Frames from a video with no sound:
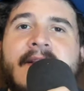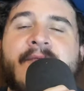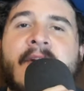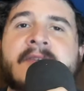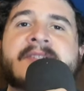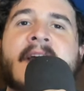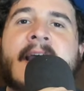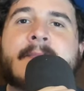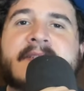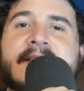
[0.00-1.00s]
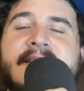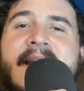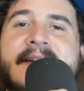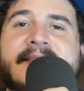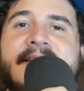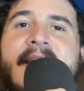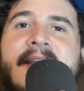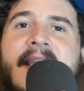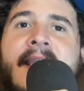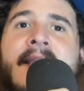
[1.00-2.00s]
first time since
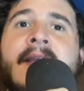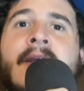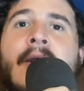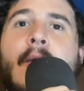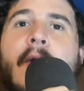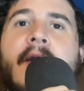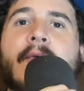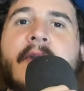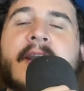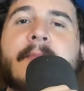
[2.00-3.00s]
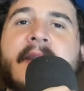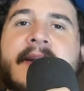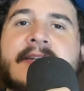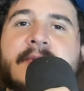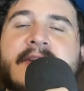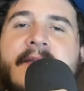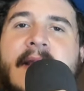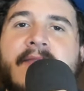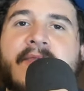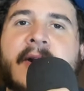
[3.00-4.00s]
1988, where Rick Mears was on
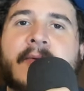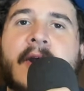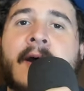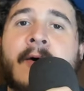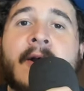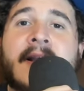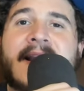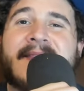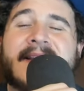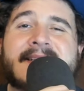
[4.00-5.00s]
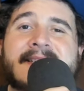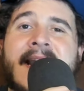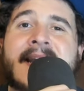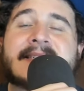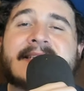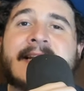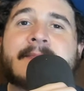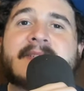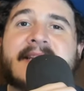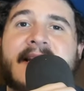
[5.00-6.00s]
that front row in the exact same
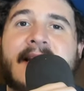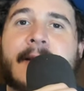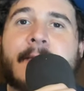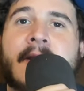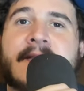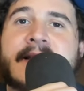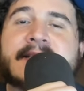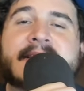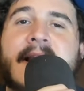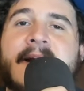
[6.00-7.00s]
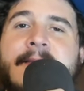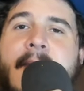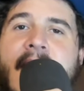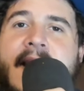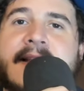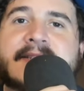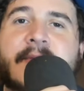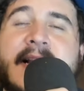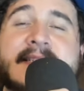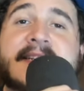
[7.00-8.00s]
scheme that Scotty Mack is
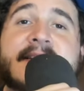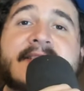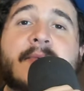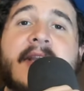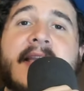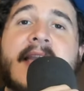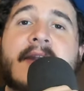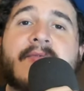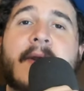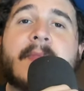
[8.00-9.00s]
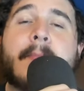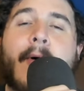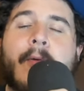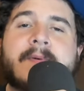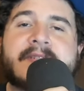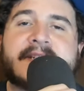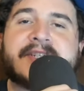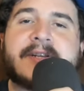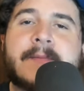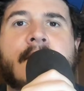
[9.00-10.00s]
racing this weekend from the pole
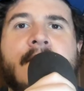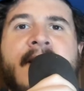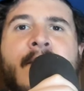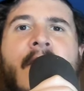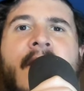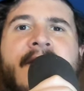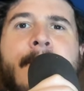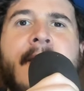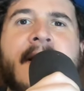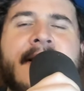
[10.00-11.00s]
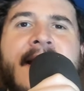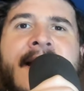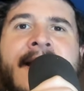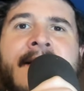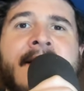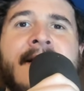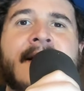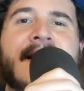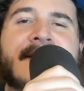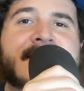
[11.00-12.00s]
position. Then we're on to Monday,
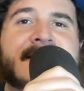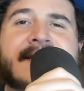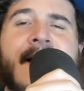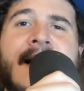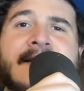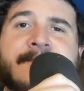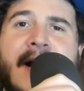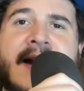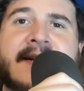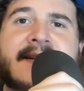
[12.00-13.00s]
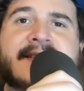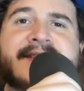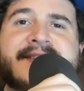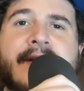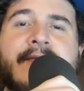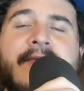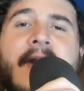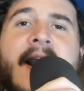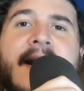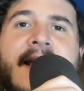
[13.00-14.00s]
and this is the last practice until
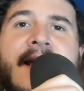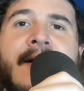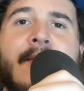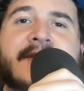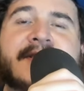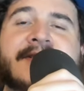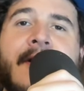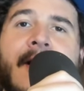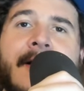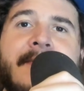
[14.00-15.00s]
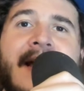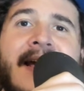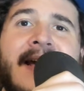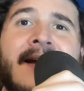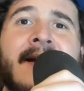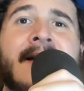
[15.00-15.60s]
Friday, which is carb day.